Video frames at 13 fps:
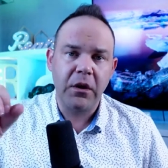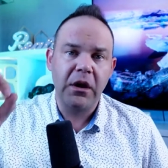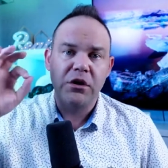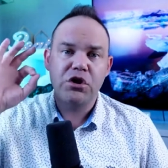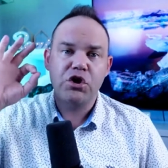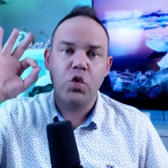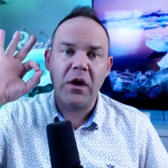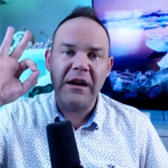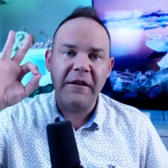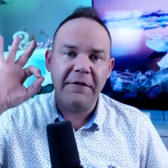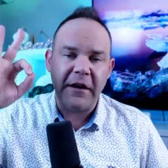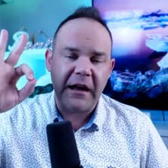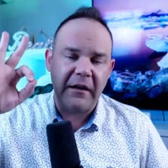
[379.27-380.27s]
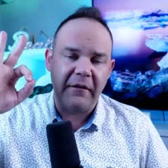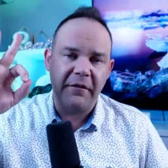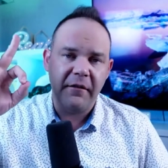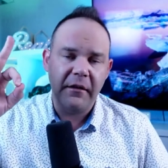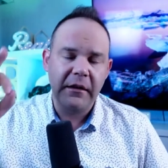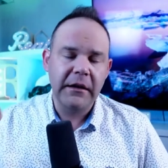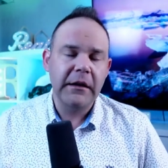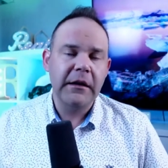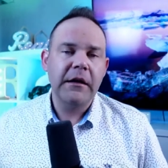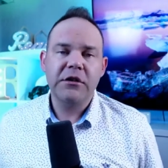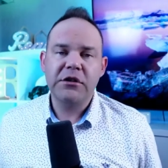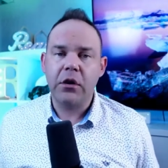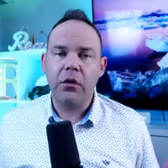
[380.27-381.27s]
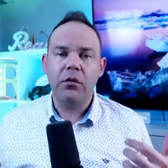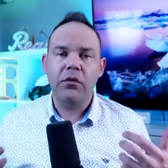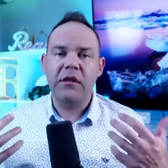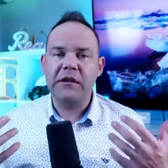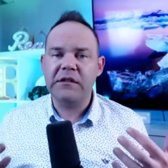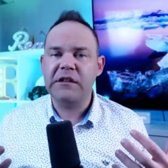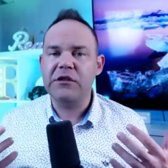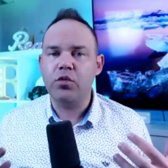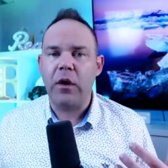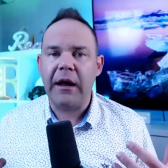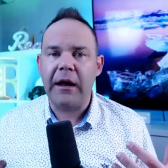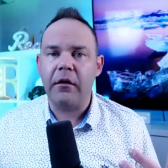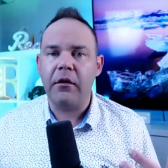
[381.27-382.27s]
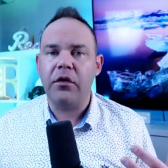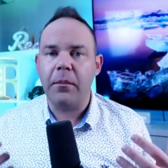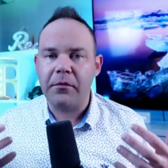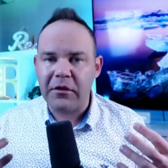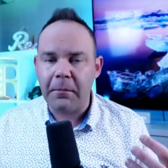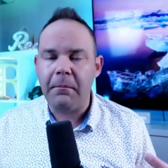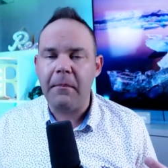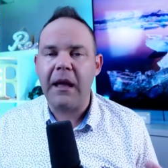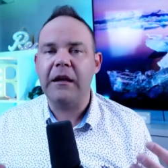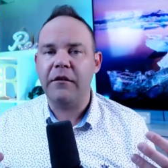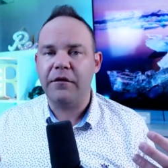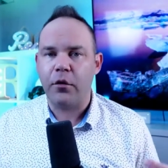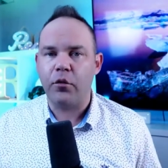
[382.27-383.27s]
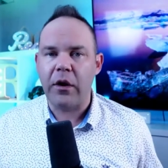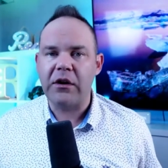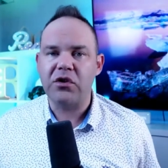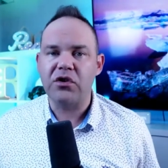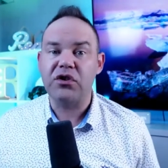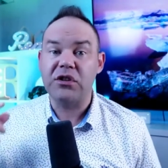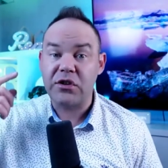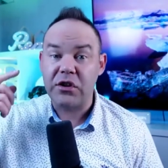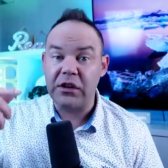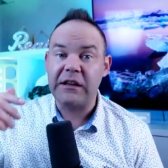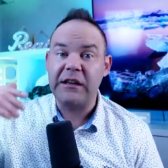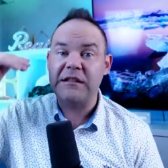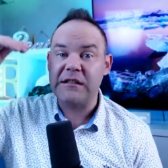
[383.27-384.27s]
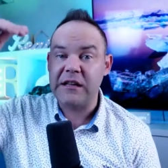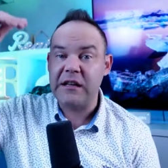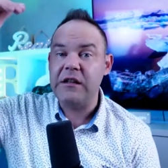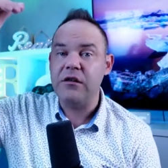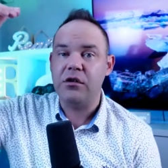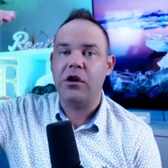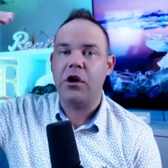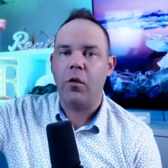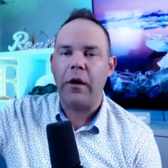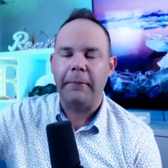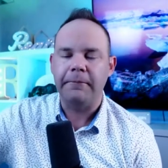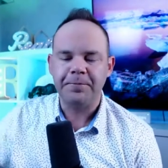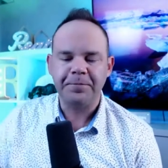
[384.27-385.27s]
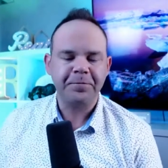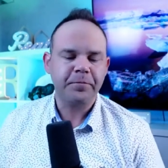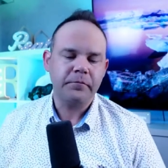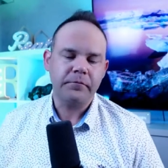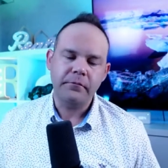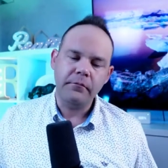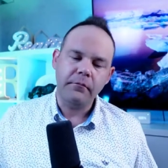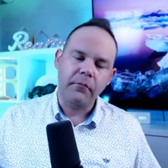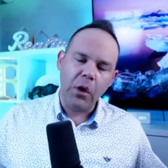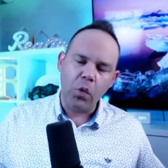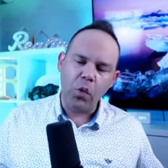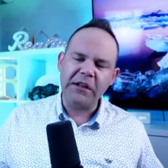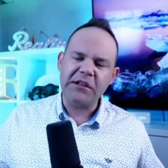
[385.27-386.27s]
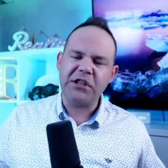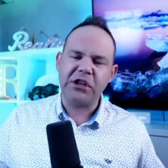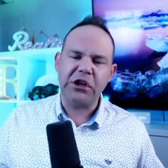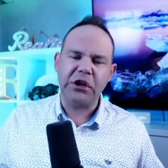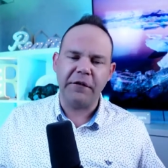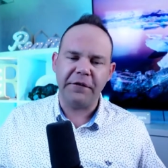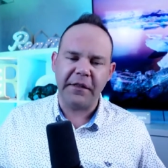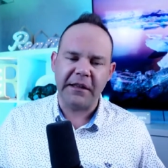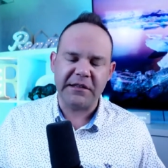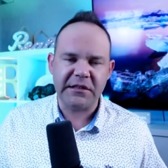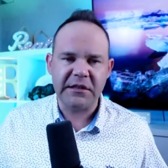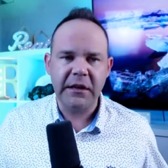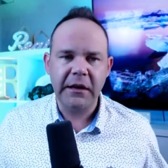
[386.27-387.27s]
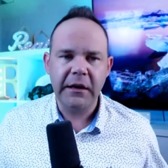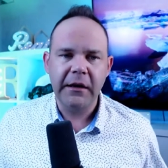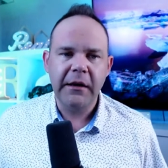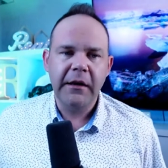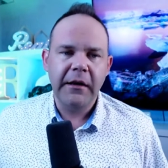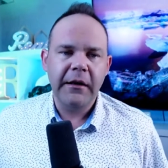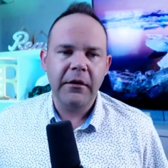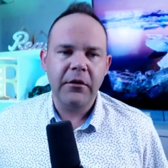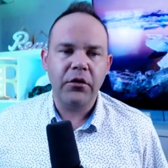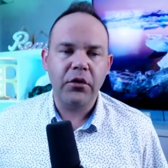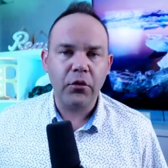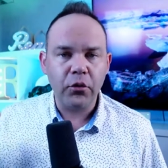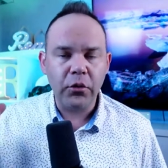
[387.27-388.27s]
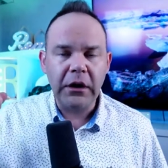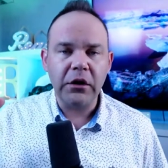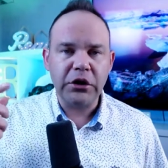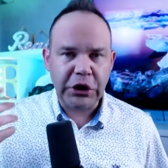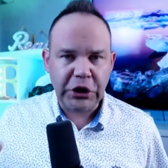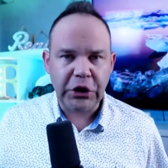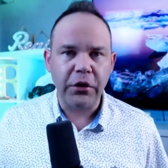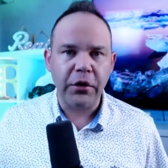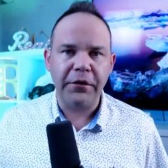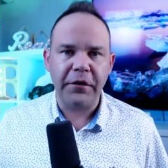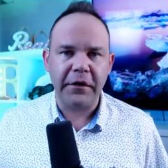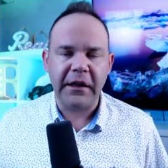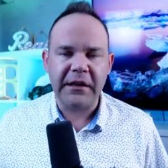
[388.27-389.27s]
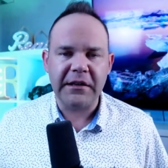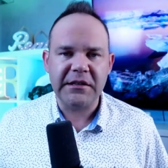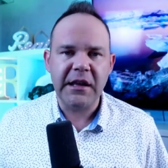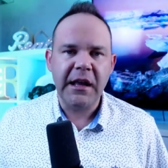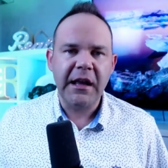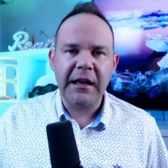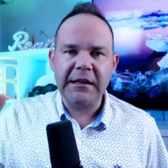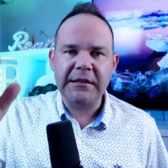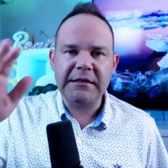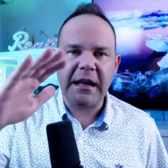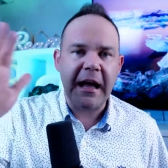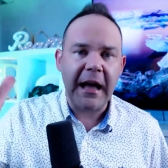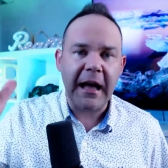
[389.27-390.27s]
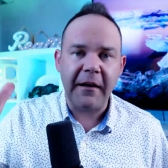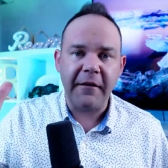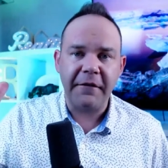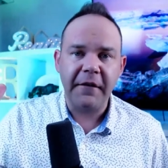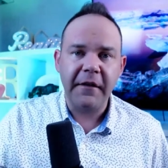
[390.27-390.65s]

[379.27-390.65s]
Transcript: 25. So this is where the demand for rentals is going to continue to go up. What is the cure for this? The real cure for this is to have